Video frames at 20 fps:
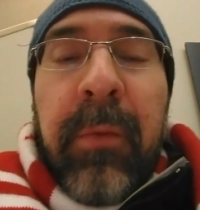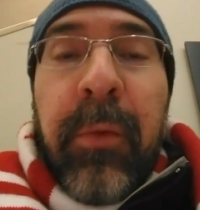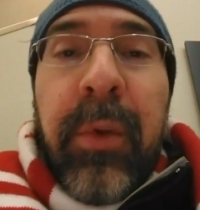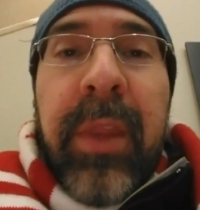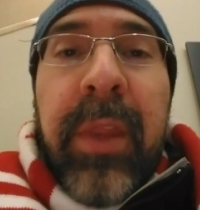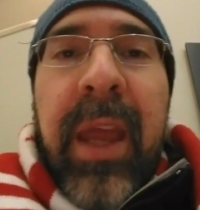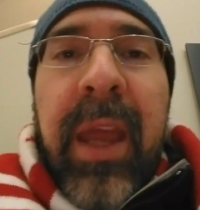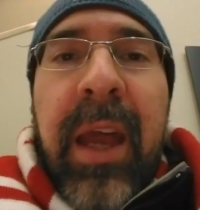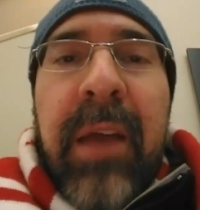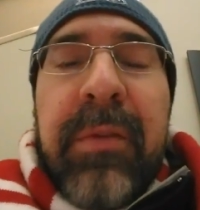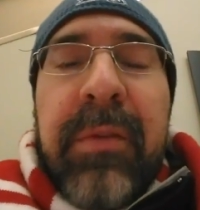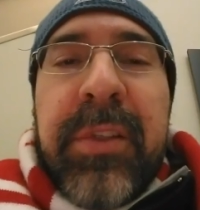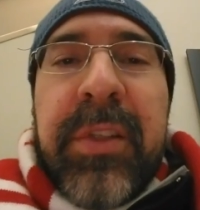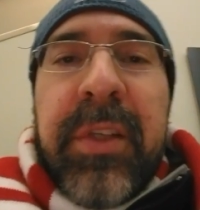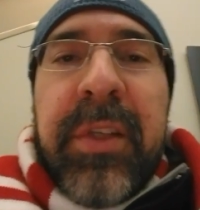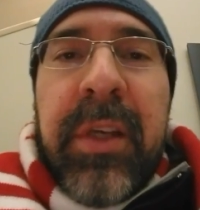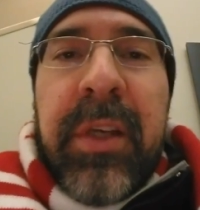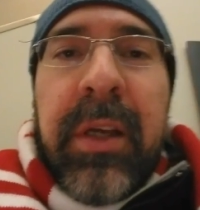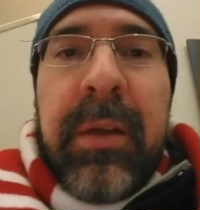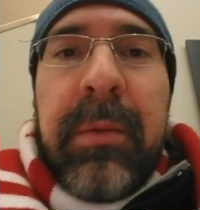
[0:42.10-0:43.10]
the
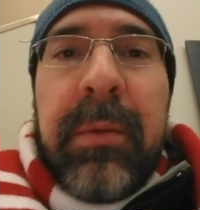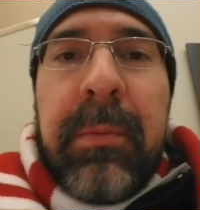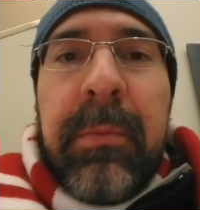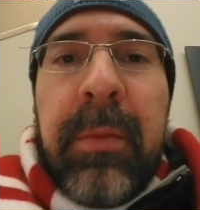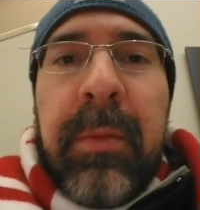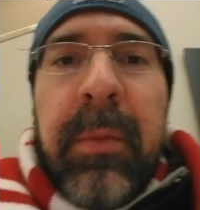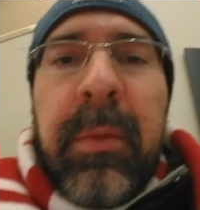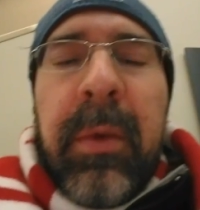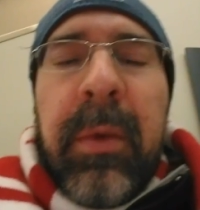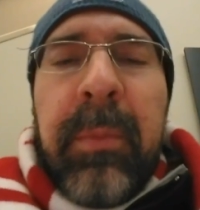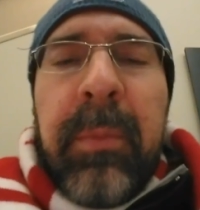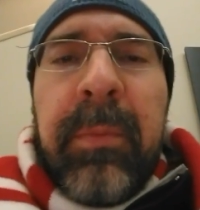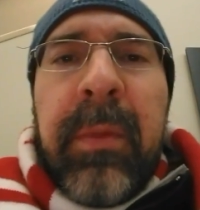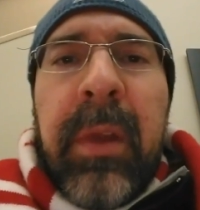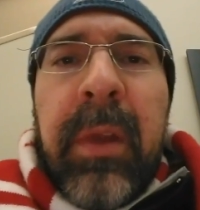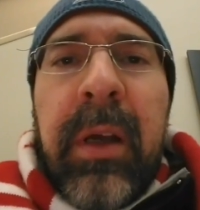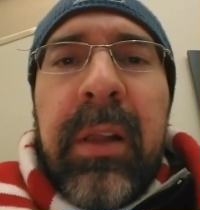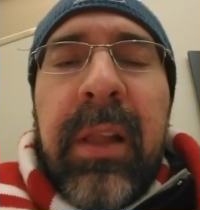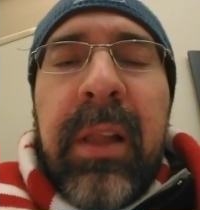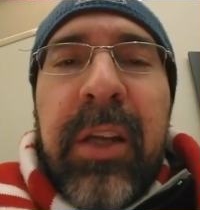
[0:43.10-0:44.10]
Avs.
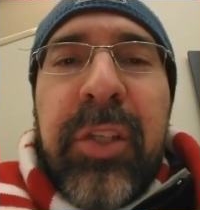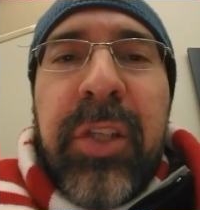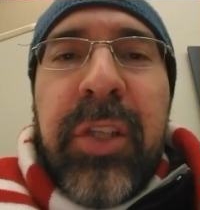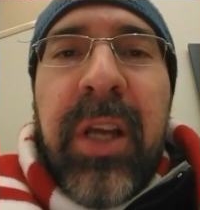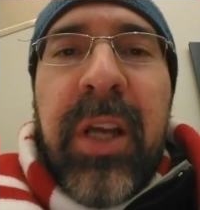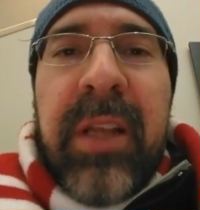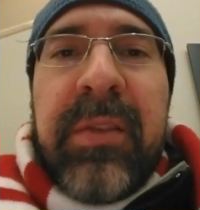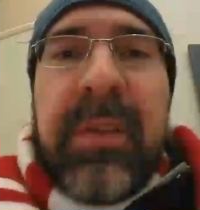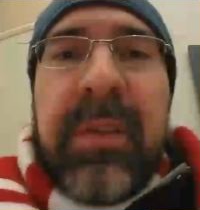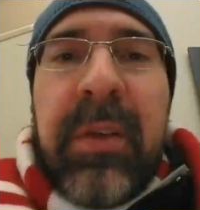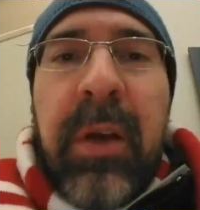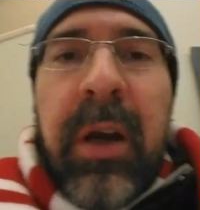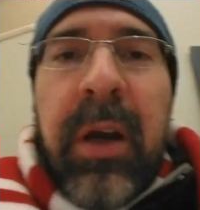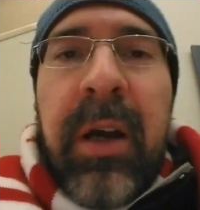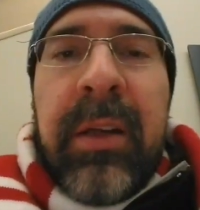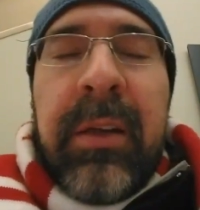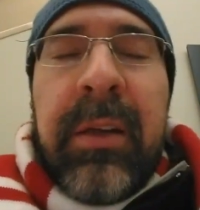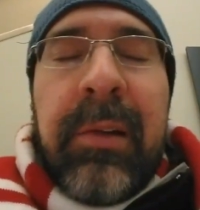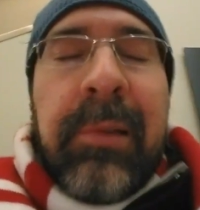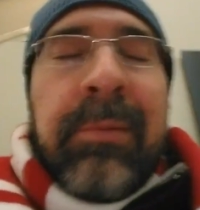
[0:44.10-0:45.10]
A lot of shots
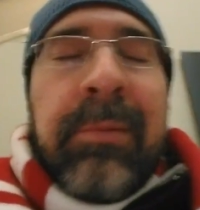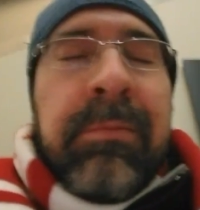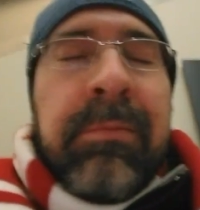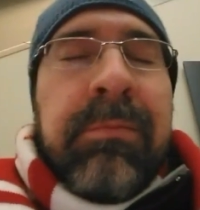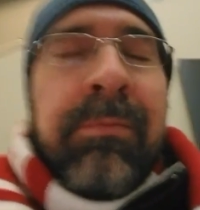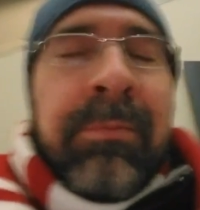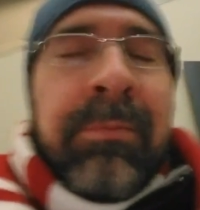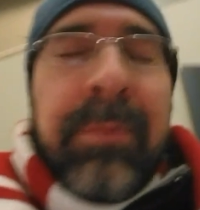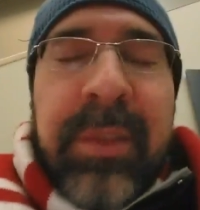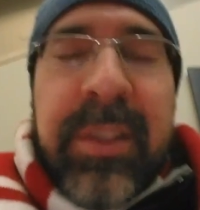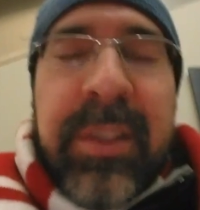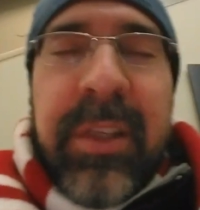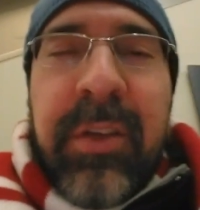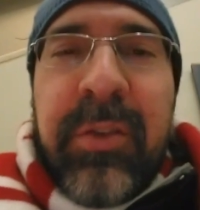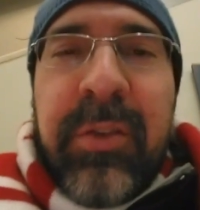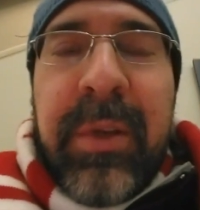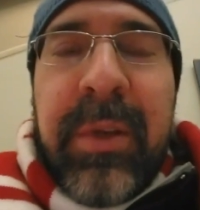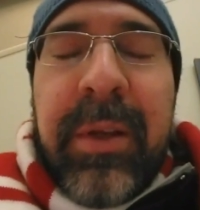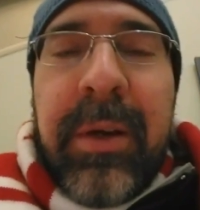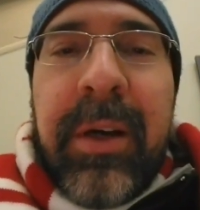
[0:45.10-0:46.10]
on,
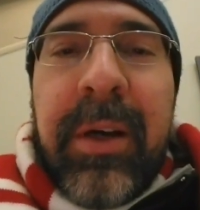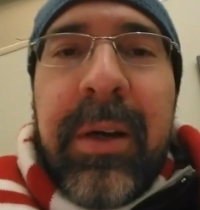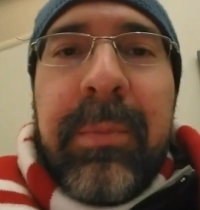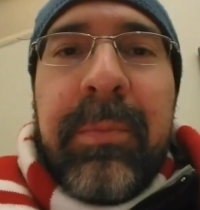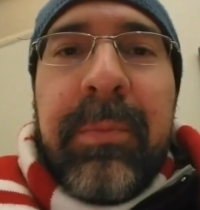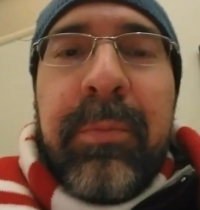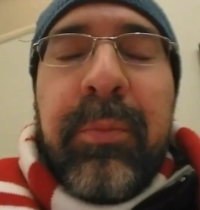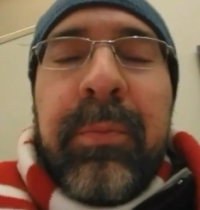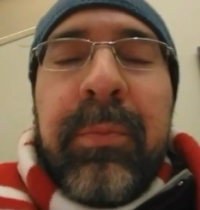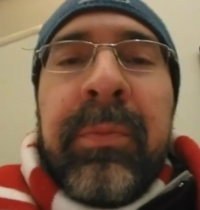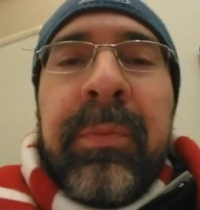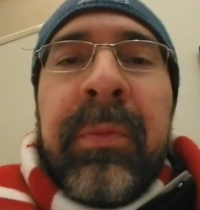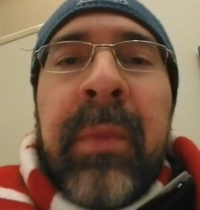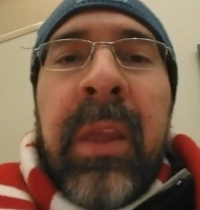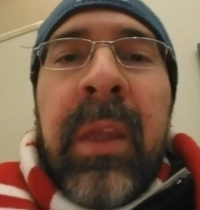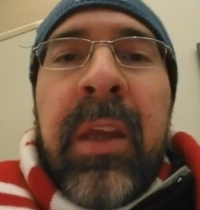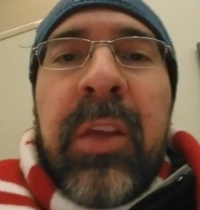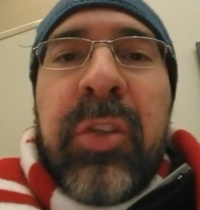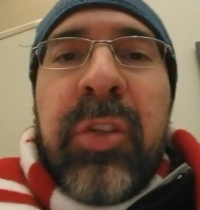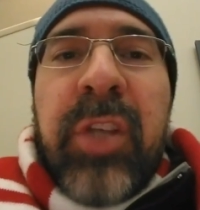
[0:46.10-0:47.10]
excuse me, on
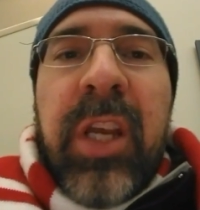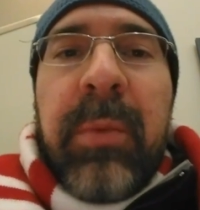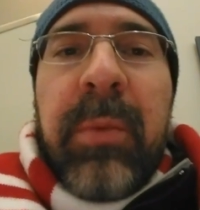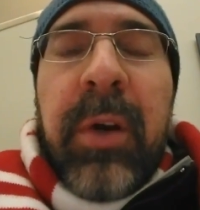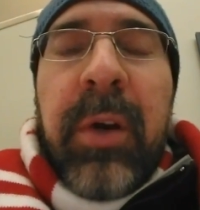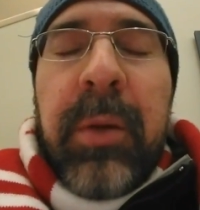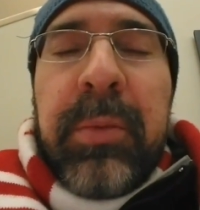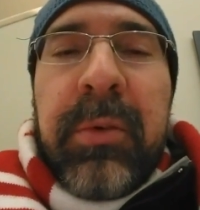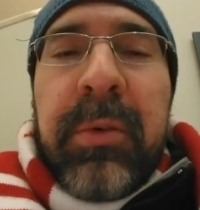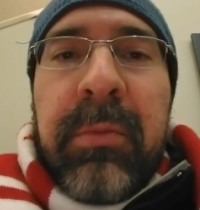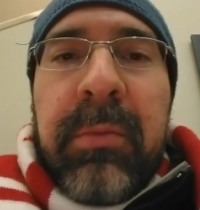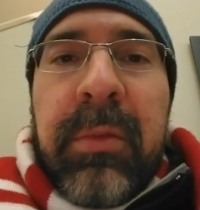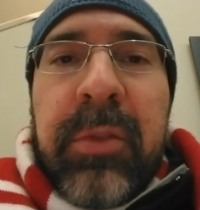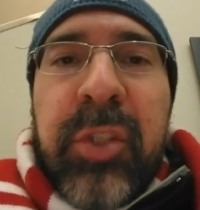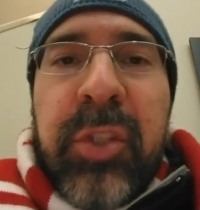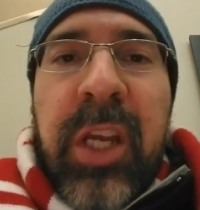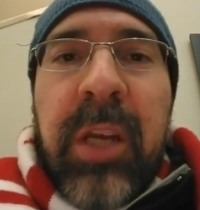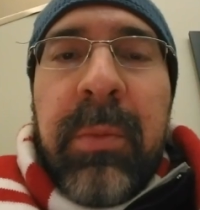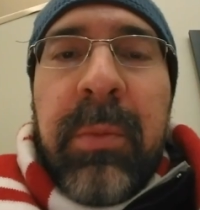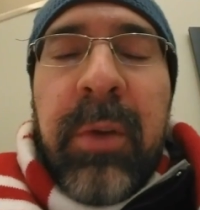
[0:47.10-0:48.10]
Jacob
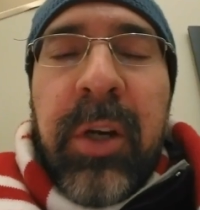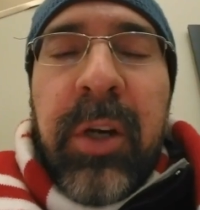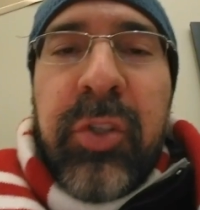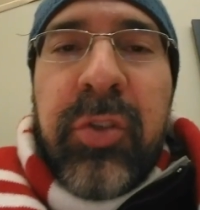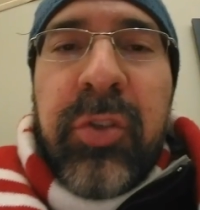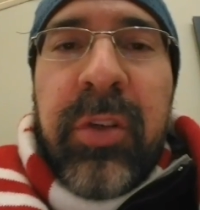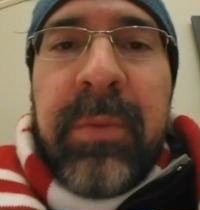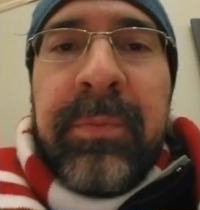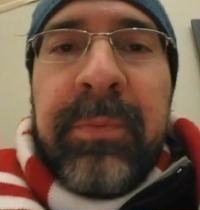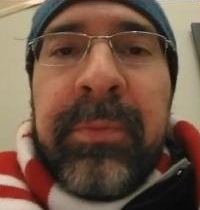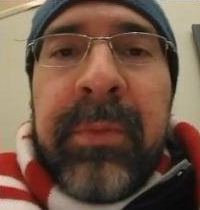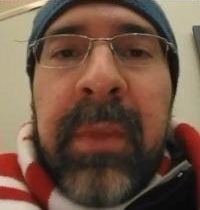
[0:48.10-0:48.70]
Markstrom.